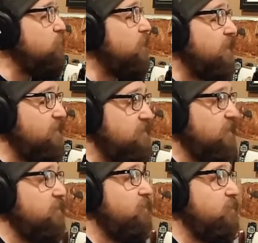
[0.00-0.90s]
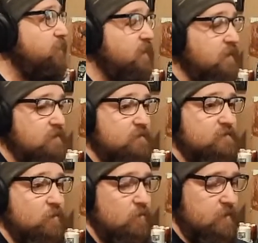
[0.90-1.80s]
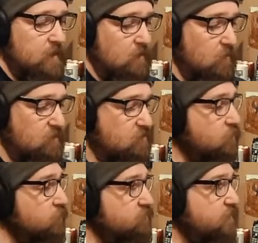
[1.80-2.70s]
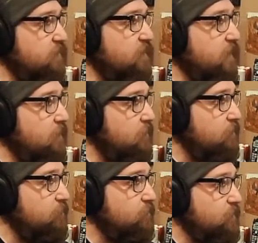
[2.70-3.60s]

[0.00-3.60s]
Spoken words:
what did I tell you at the beginning of this whole thing when schools shut down